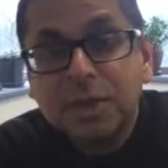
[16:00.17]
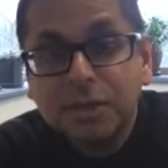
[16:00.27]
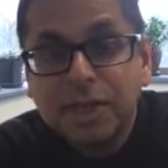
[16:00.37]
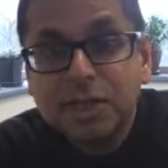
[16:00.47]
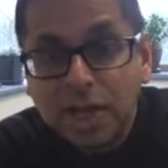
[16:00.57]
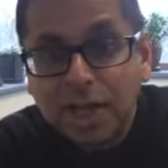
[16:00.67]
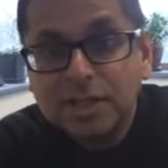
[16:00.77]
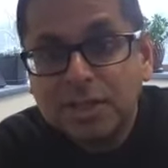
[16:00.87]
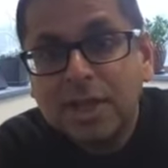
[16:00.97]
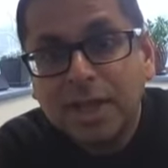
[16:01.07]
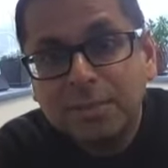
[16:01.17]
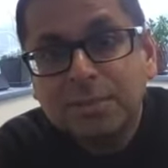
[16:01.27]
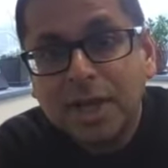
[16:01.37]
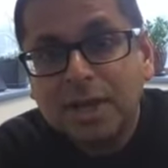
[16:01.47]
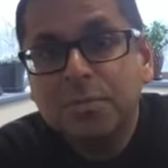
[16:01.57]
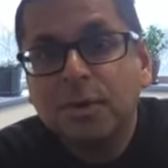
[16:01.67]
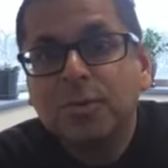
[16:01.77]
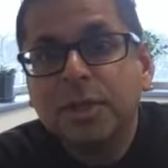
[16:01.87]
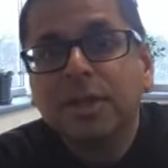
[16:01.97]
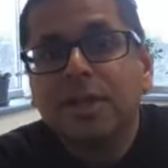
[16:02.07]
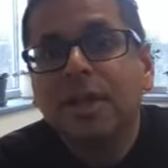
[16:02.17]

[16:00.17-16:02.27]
like change the game kind of moment